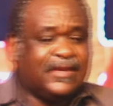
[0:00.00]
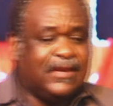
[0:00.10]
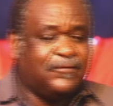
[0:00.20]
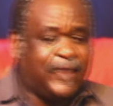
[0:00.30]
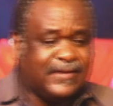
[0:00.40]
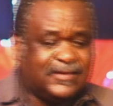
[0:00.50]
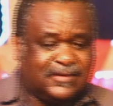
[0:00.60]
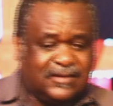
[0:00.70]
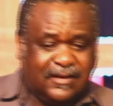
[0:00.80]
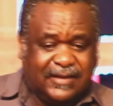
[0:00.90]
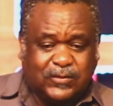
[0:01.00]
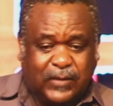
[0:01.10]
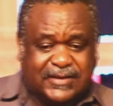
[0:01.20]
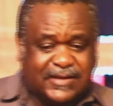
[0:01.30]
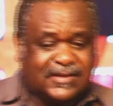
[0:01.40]
key verse that
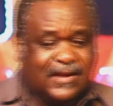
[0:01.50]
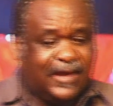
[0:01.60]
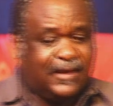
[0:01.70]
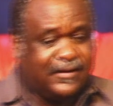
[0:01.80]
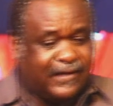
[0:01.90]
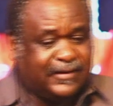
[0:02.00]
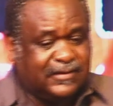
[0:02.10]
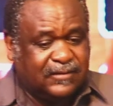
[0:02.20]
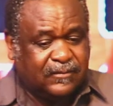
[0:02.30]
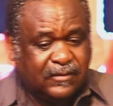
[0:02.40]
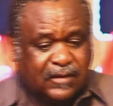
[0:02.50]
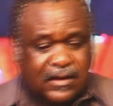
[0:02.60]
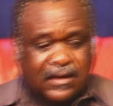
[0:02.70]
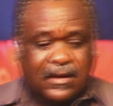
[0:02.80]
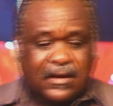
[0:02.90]
we just read
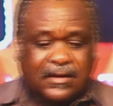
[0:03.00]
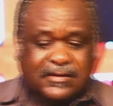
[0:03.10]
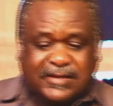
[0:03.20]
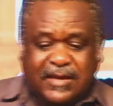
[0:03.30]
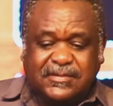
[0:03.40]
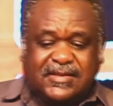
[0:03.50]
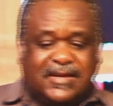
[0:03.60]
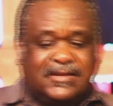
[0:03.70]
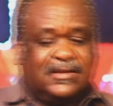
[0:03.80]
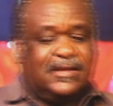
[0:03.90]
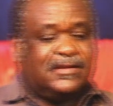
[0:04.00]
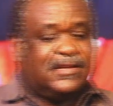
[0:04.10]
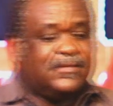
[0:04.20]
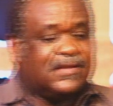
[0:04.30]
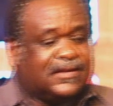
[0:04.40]
seems that
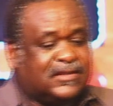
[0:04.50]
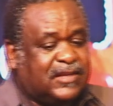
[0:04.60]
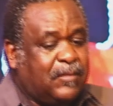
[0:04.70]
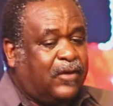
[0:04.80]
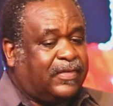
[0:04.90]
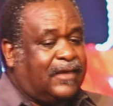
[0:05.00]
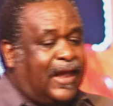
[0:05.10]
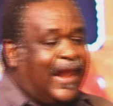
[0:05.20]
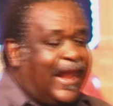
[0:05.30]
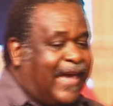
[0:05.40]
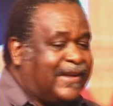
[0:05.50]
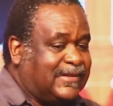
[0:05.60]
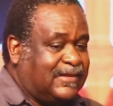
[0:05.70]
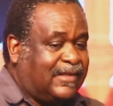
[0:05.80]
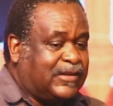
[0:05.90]
Timothy learned
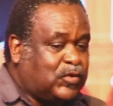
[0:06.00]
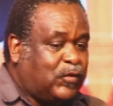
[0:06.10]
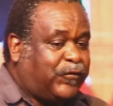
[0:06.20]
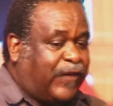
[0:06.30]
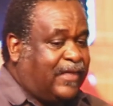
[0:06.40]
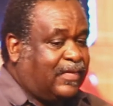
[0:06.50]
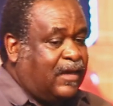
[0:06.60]
the true faith